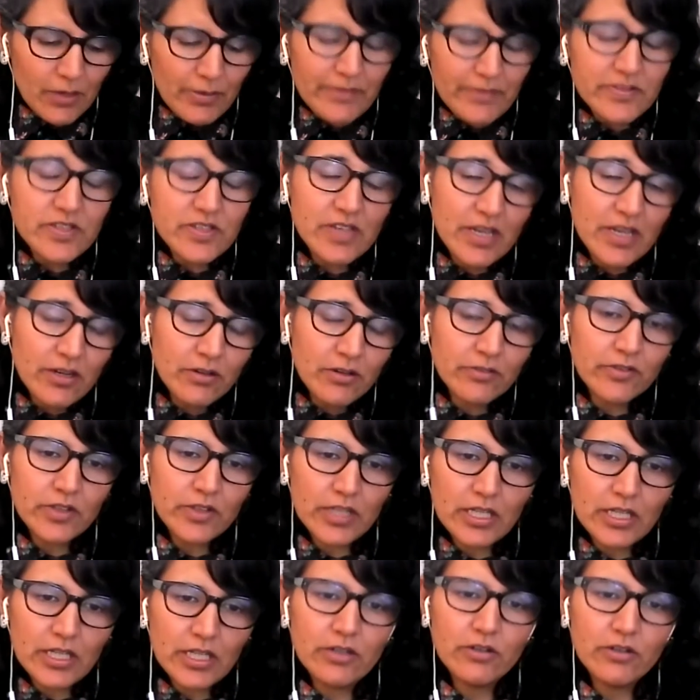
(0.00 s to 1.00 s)
seen over
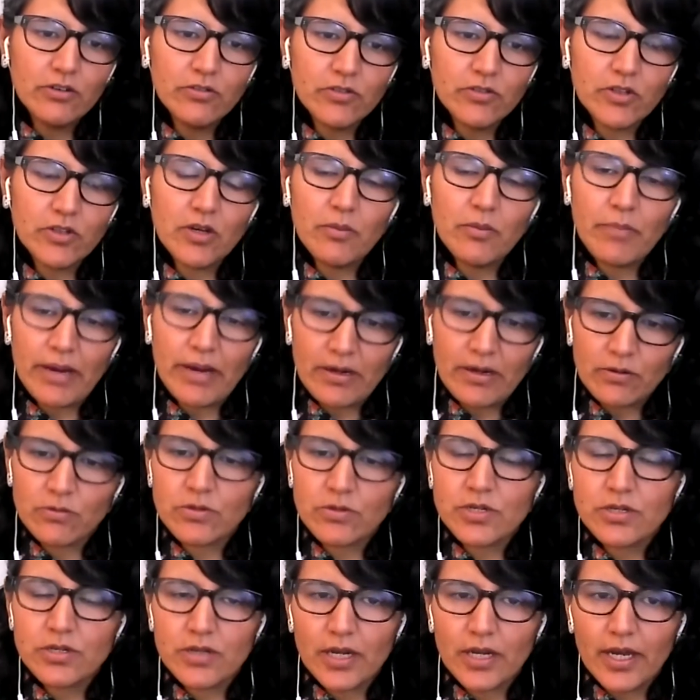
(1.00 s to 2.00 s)
the years
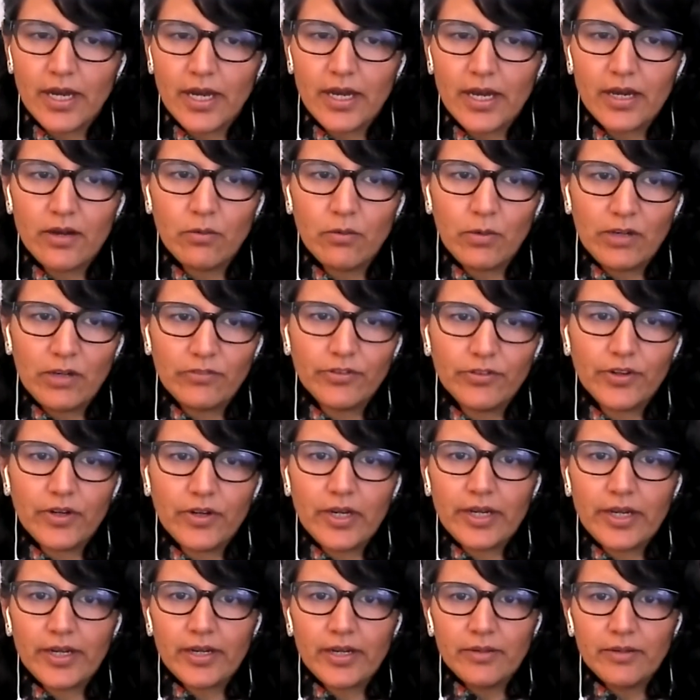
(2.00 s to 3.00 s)
about welfare
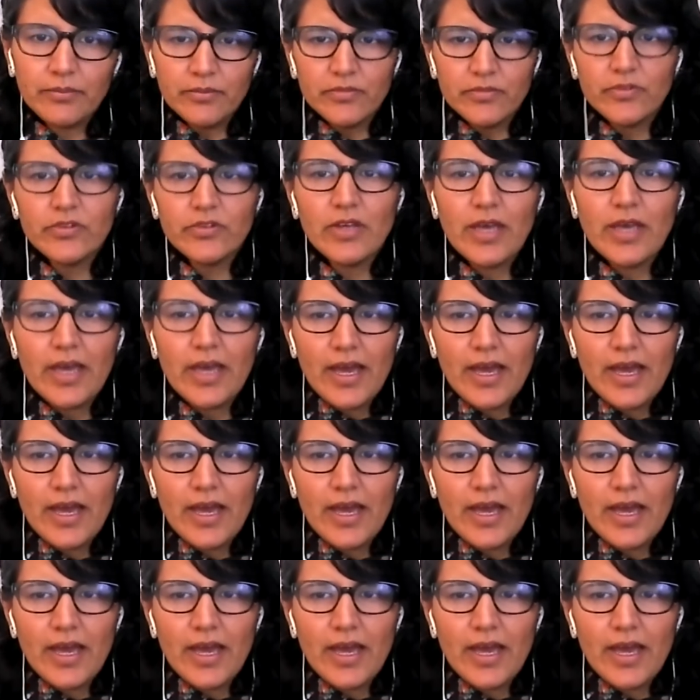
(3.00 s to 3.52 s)
incomes.